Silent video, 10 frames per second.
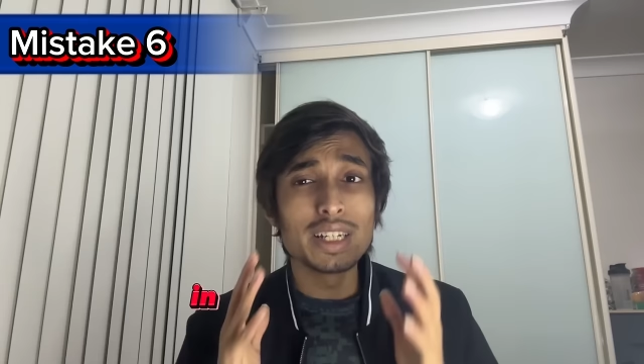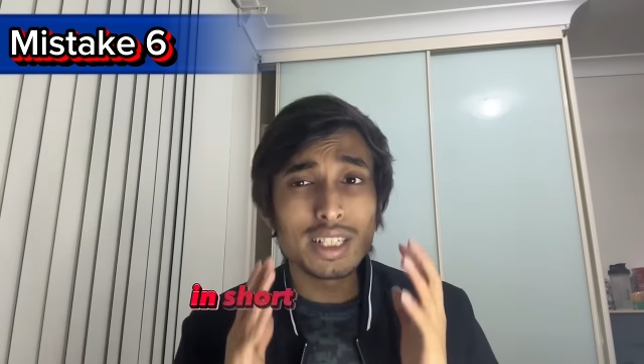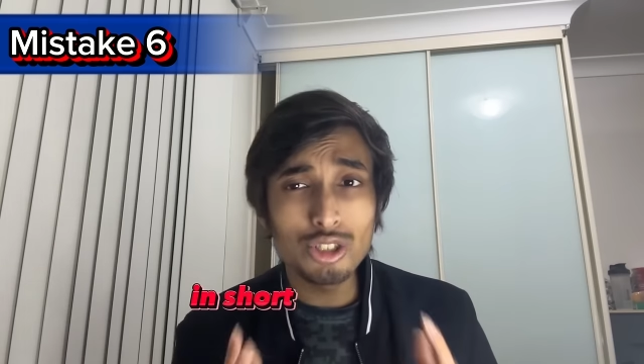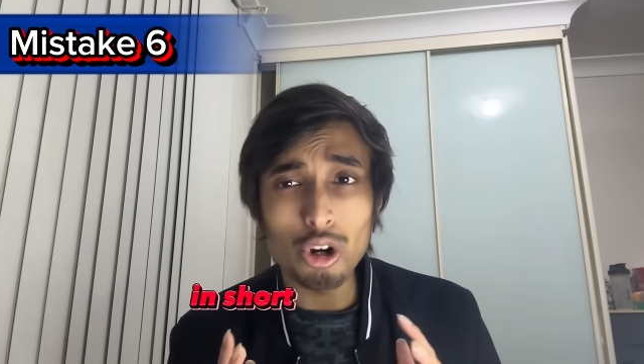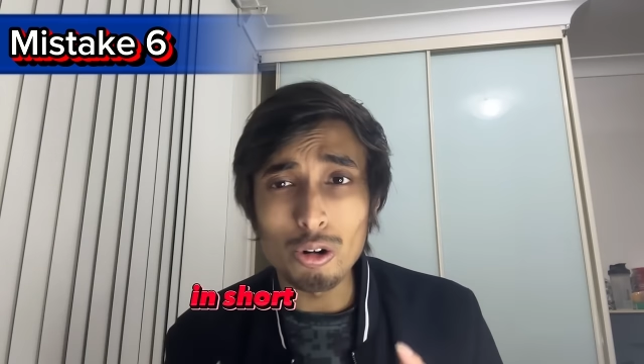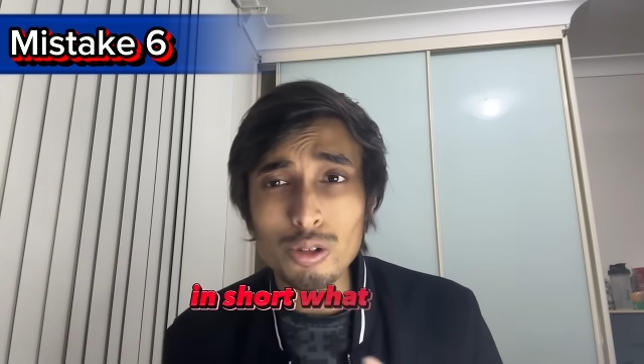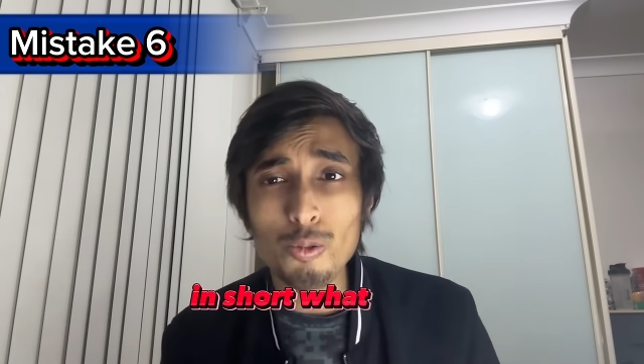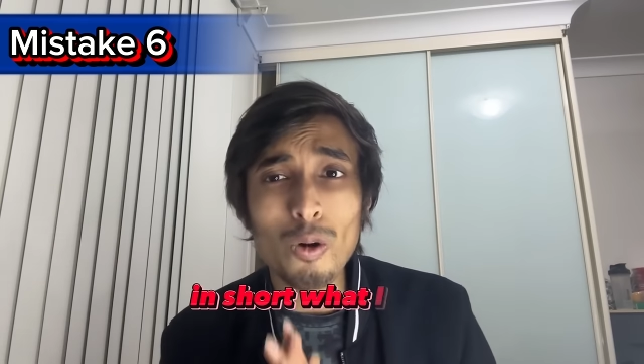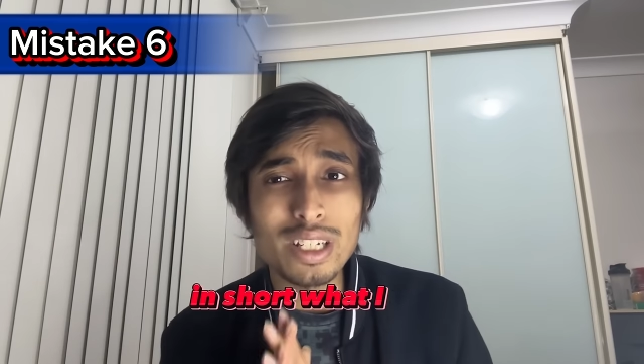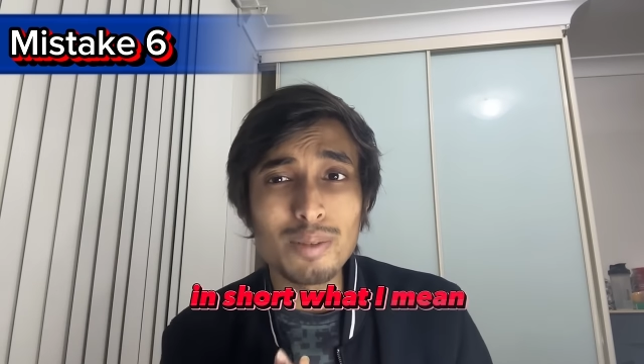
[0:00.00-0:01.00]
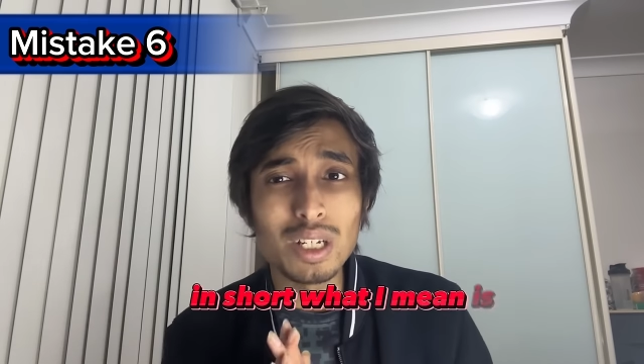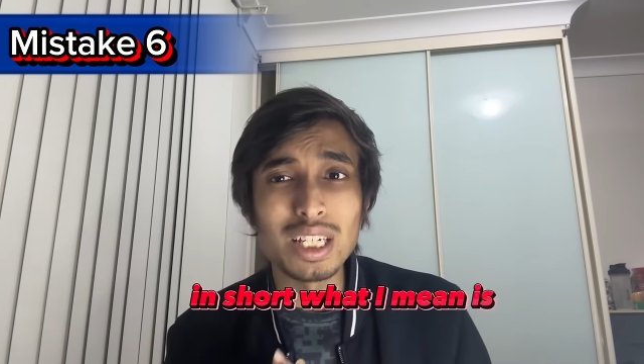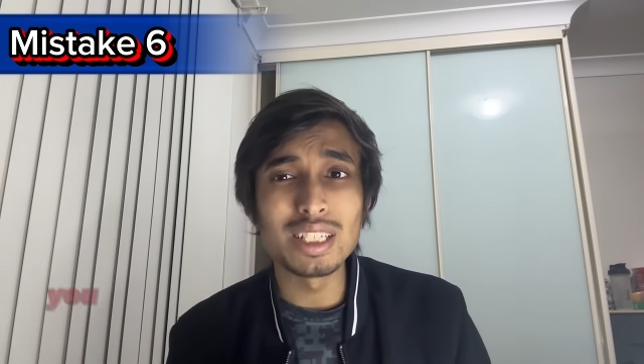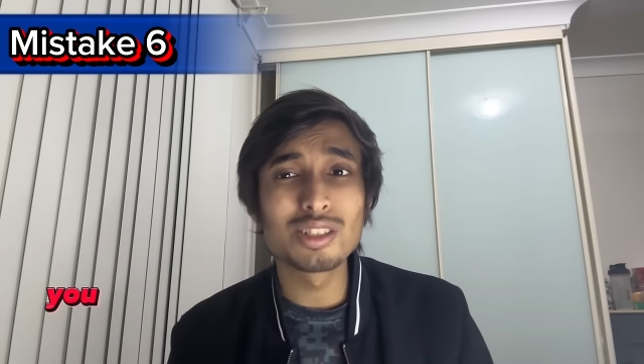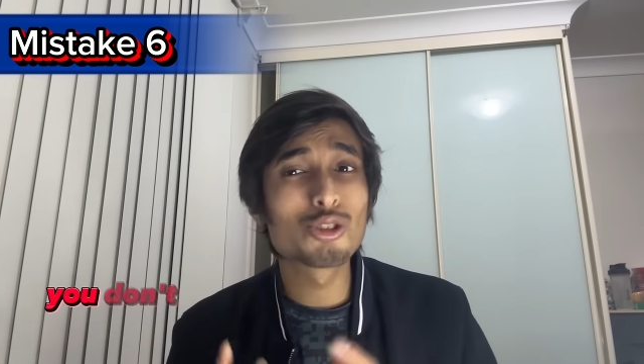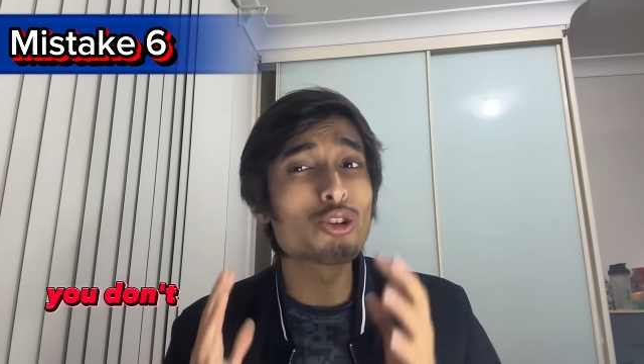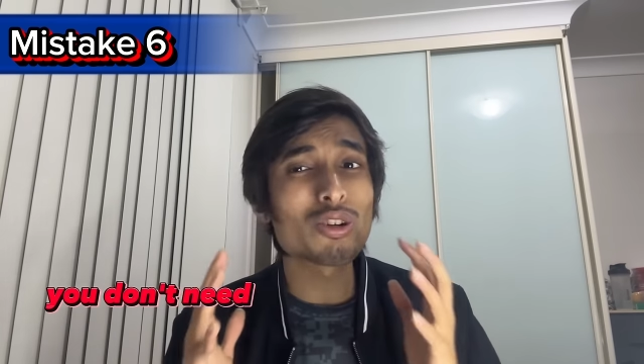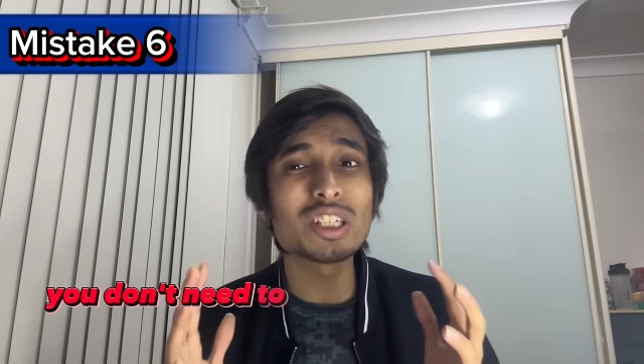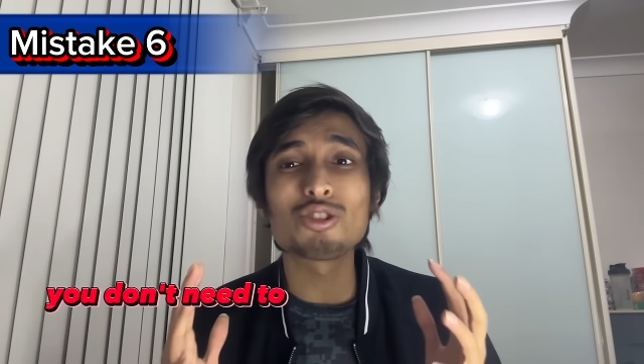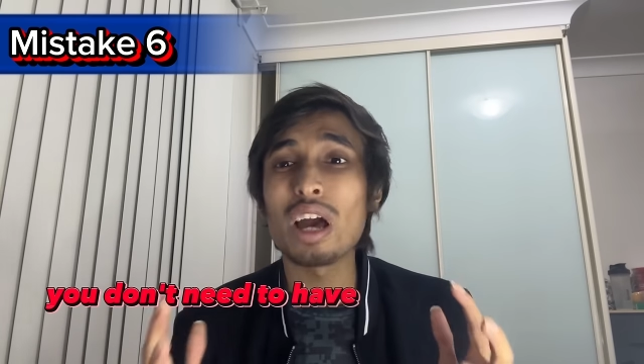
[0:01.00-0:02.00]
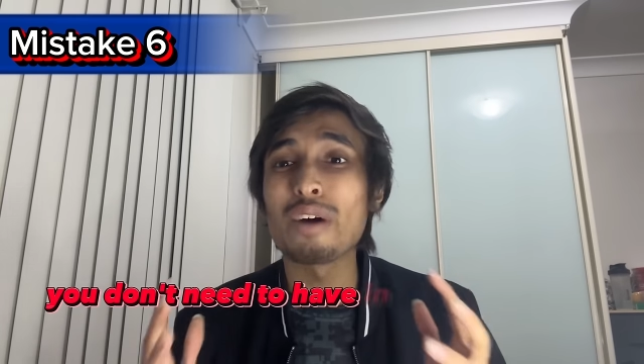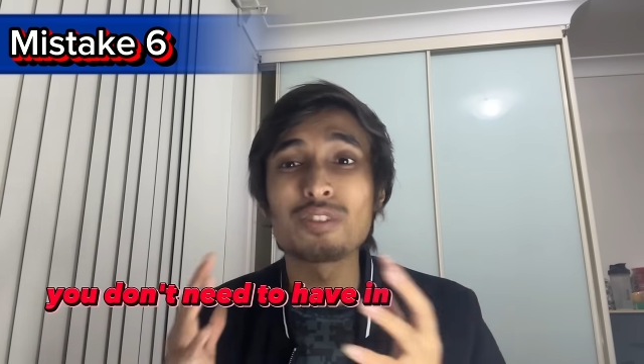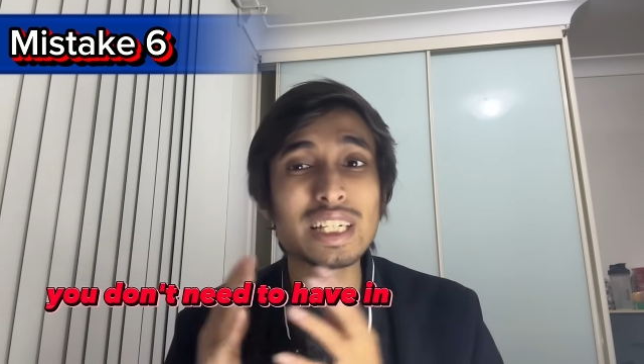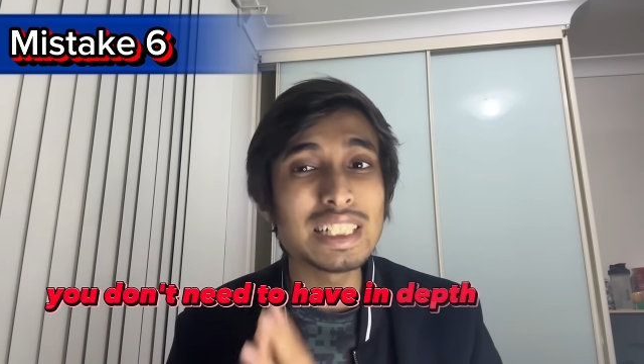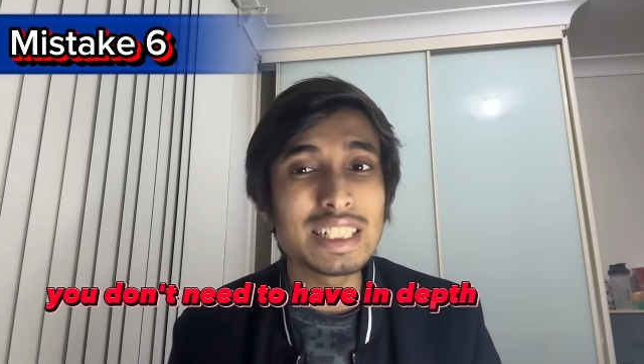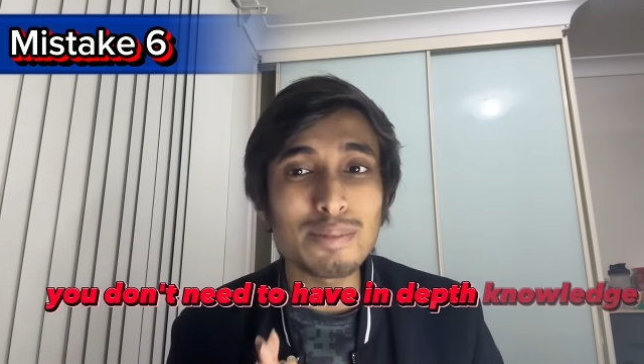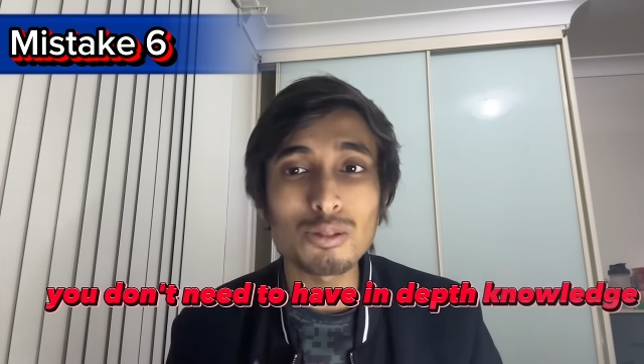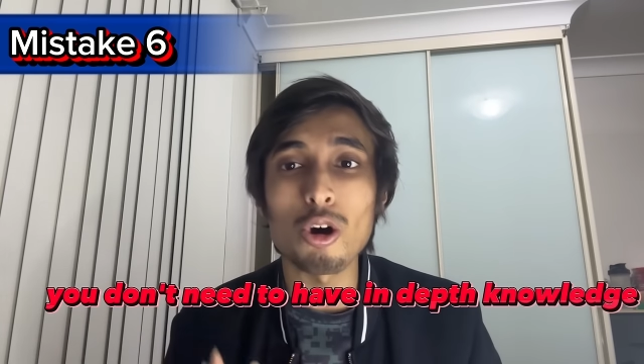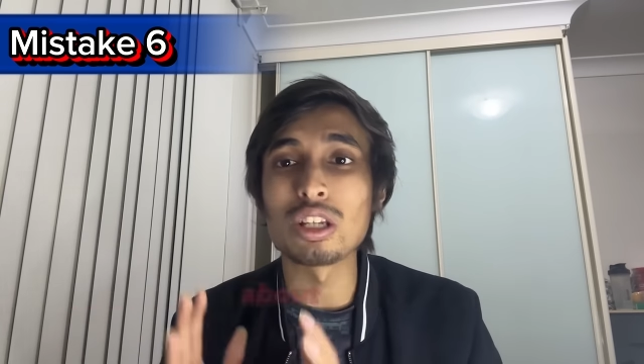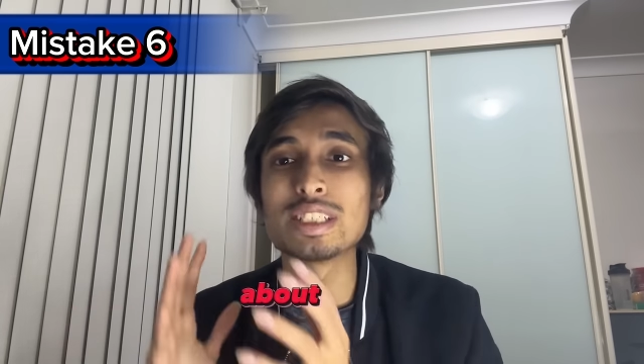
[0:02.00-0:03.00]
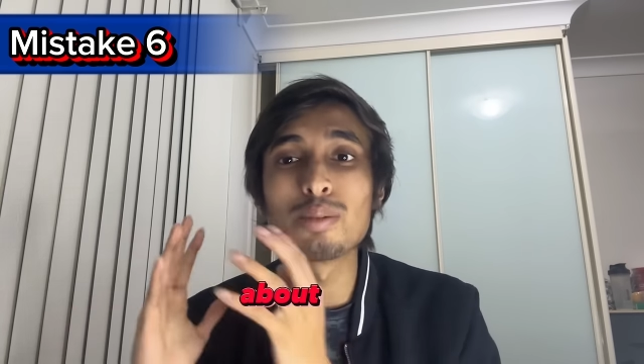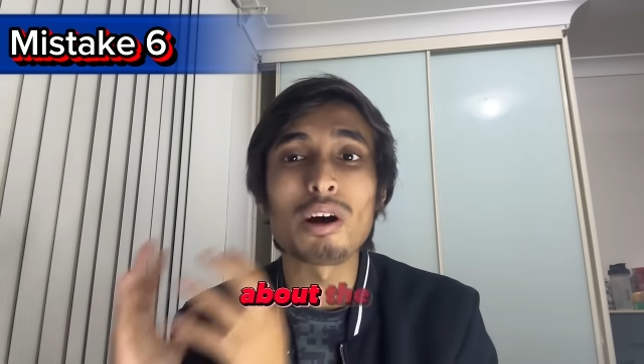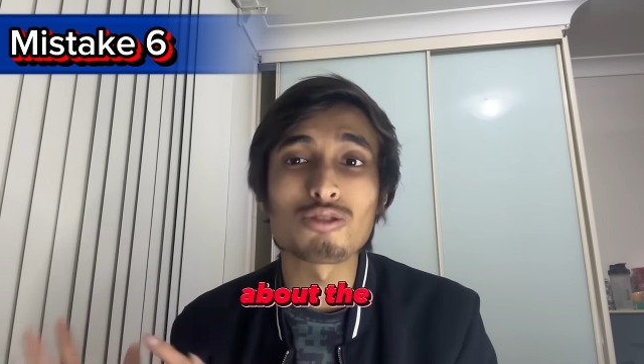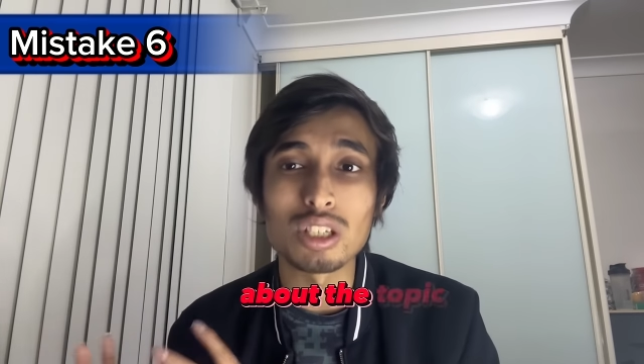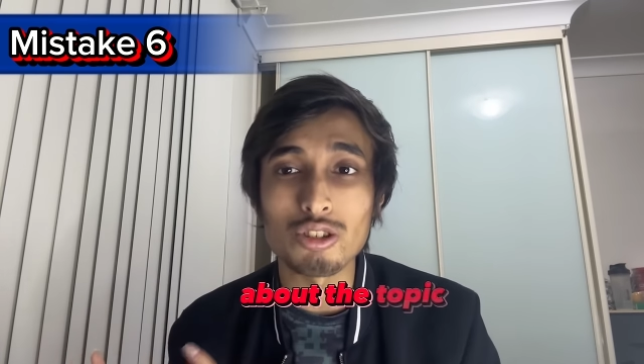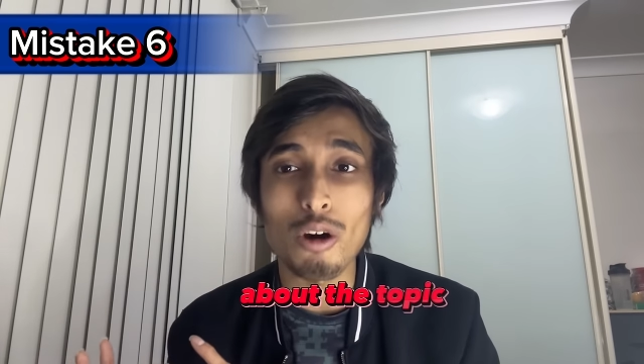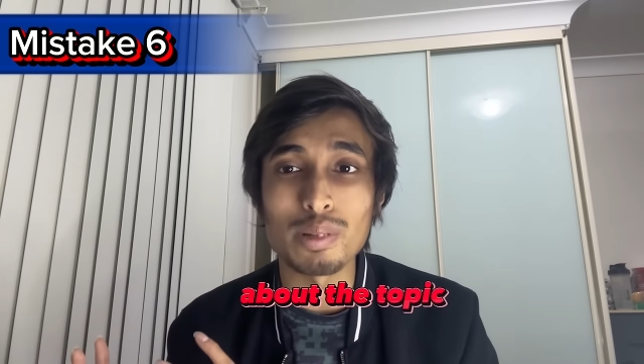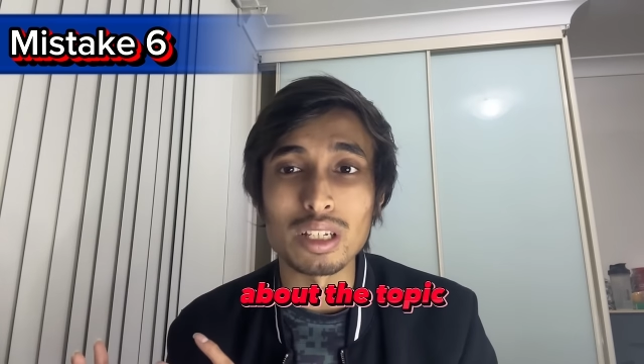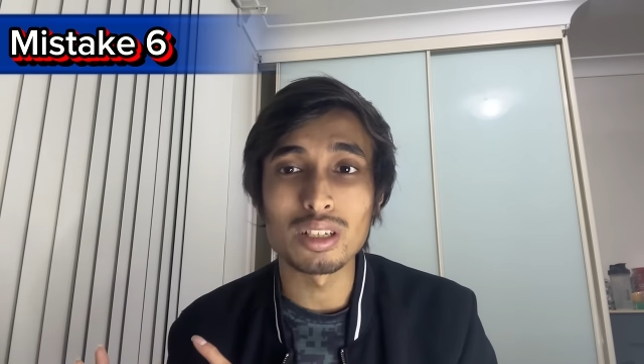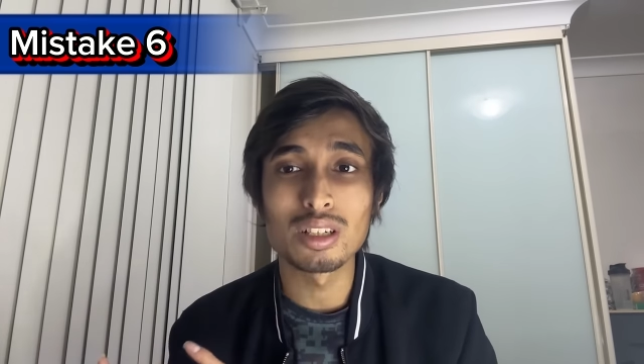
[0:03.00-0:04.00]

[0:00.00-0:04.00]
In short, what I mean is you don't need to have in-depth knowledge about the topic.